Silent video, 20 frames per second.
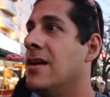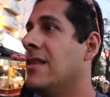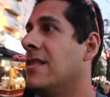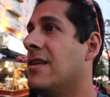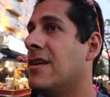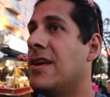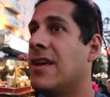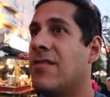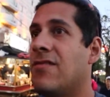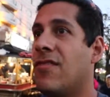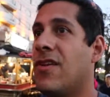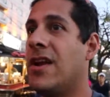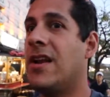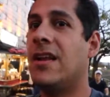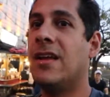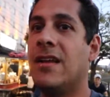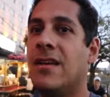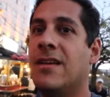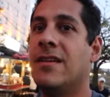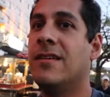They're getting
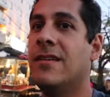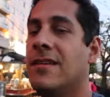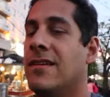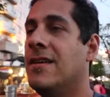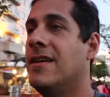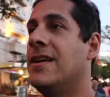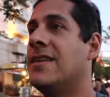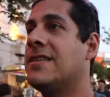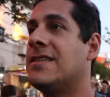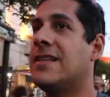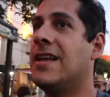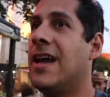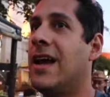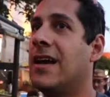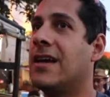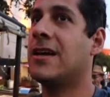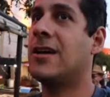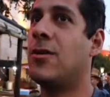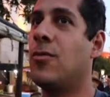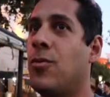ready. It's
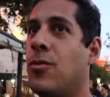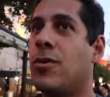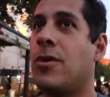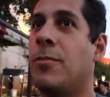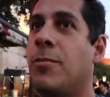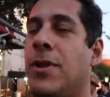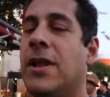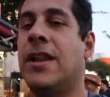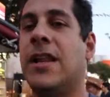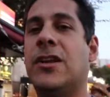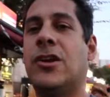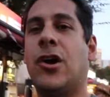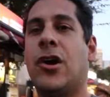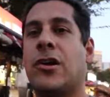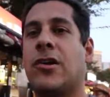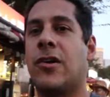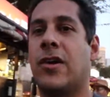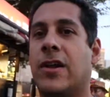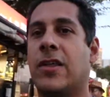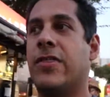not completely
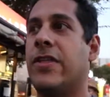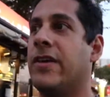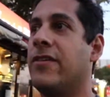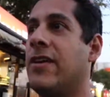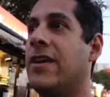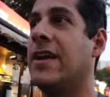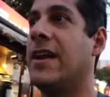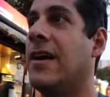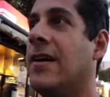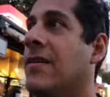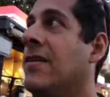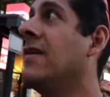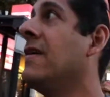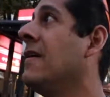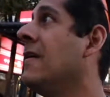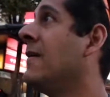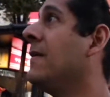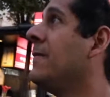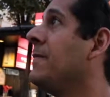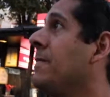dark or anything right now.
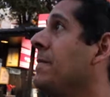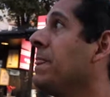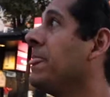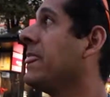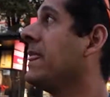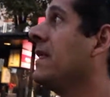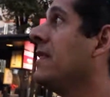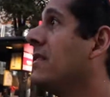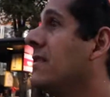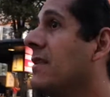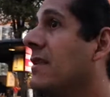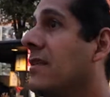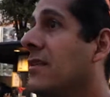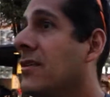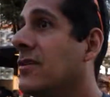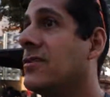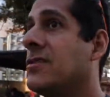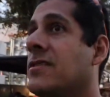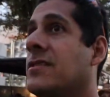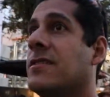
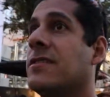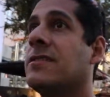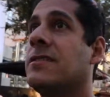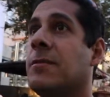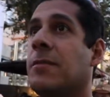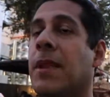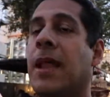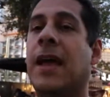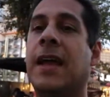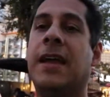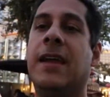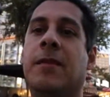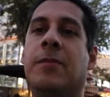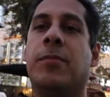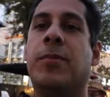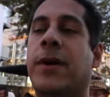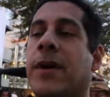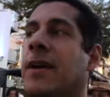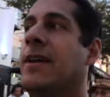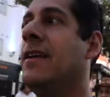There's some light,
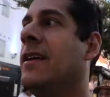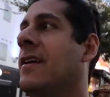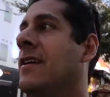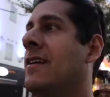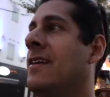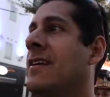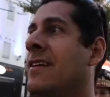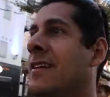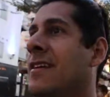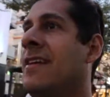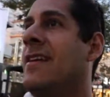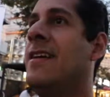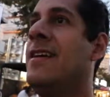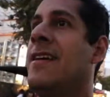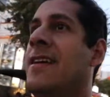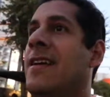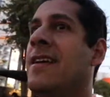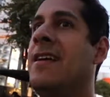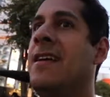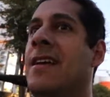but
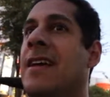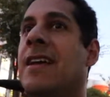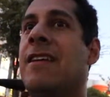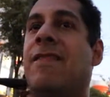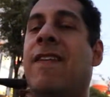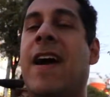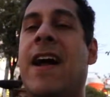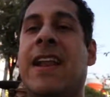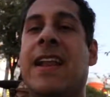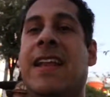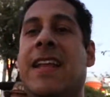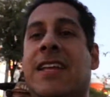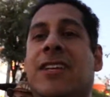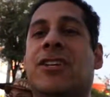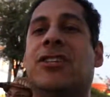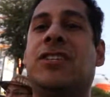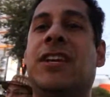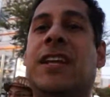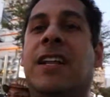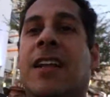if I hadn't
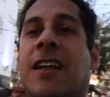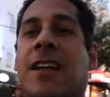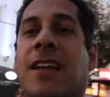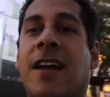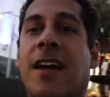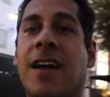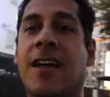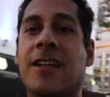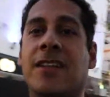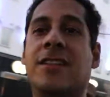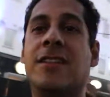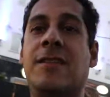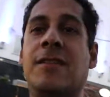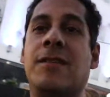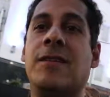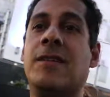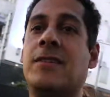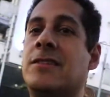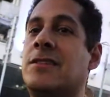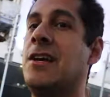just eating a
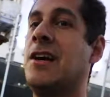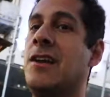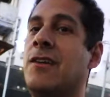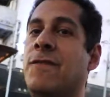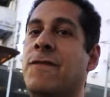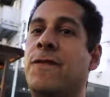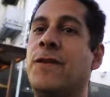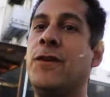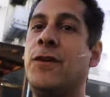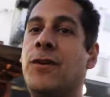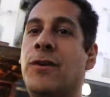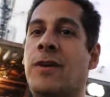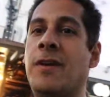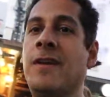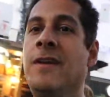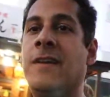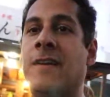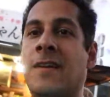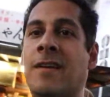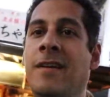ton of food,
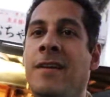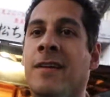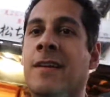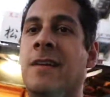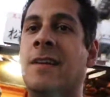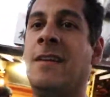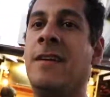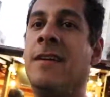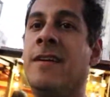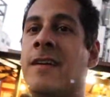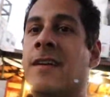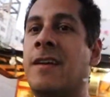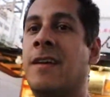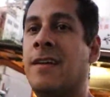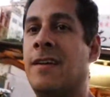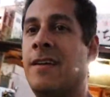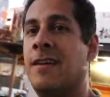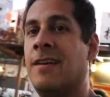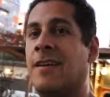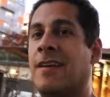
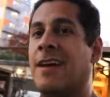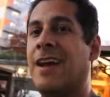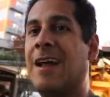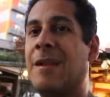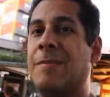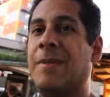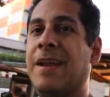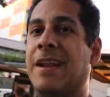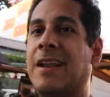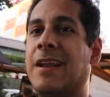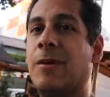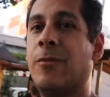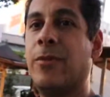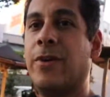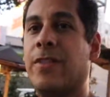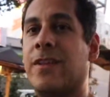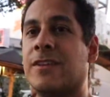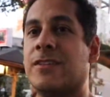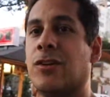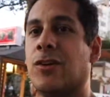I'd be eating in one
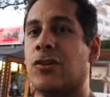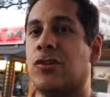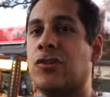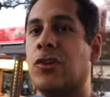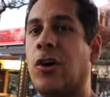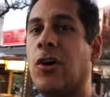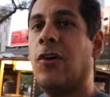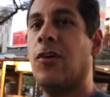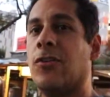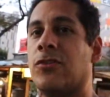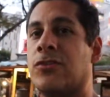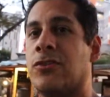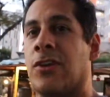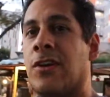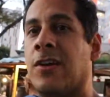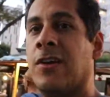of these little stalls.